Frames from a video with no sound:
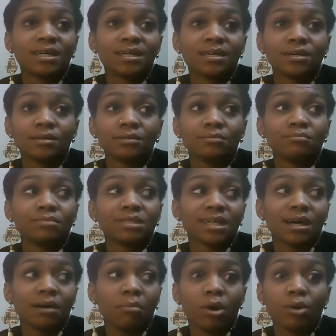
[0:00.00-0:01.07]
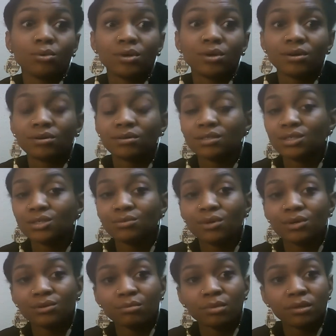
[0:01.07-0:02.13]
uh, stop holding on to
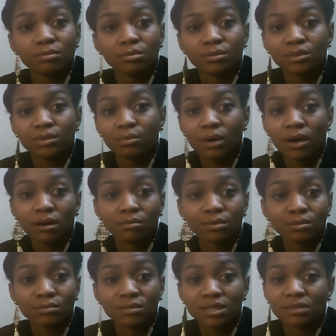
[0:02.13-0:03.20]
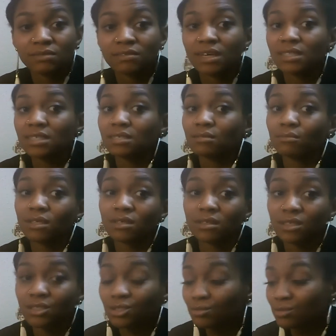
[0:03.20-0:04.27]
other people's problems if that's something
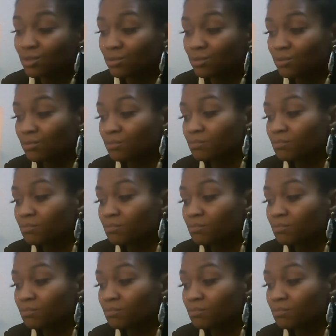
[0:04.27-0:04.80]
that you do